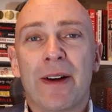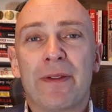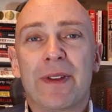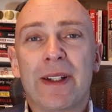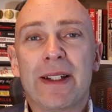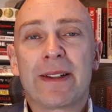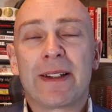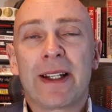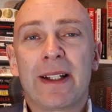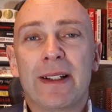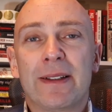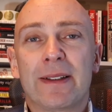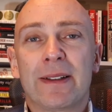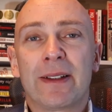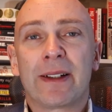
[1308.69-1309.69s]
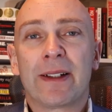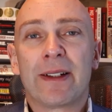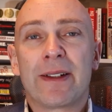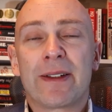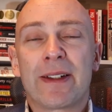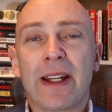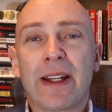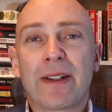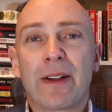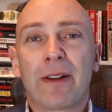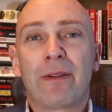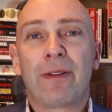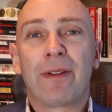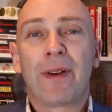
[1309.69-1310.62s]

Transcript: of these things. Look at seasonal